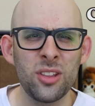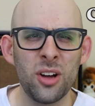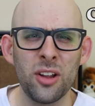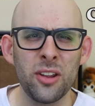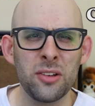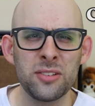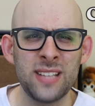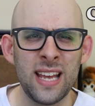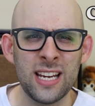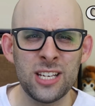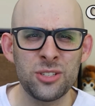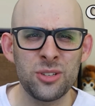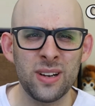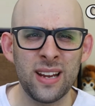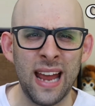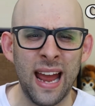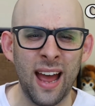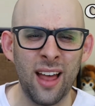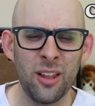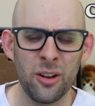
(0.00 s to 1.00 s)
all those extra
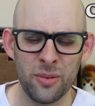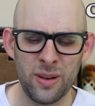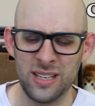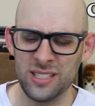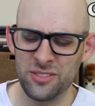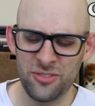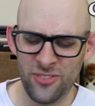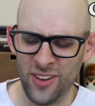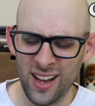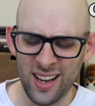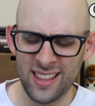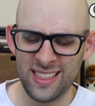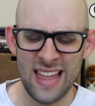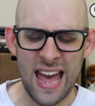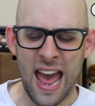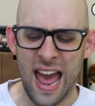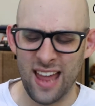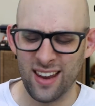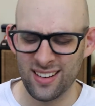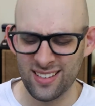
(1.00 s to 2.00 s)
calories. Fuck
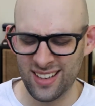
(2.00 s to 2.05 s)
that.